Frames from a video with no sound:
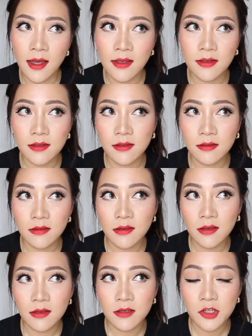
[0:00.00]
like
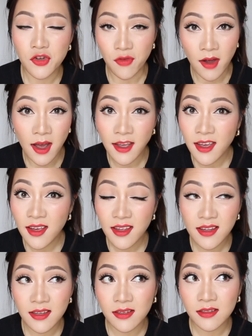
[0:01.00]
try
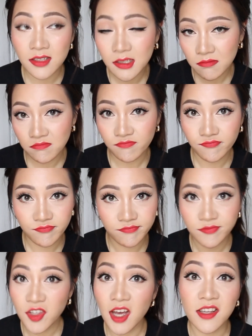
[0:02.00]
it? And
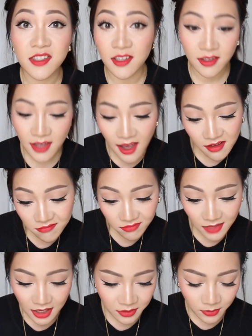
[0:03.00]
yeah, so yeah,
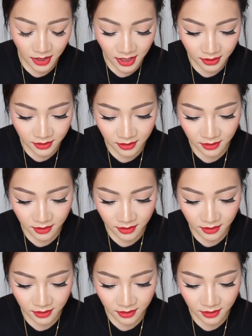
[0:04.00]
that's what I had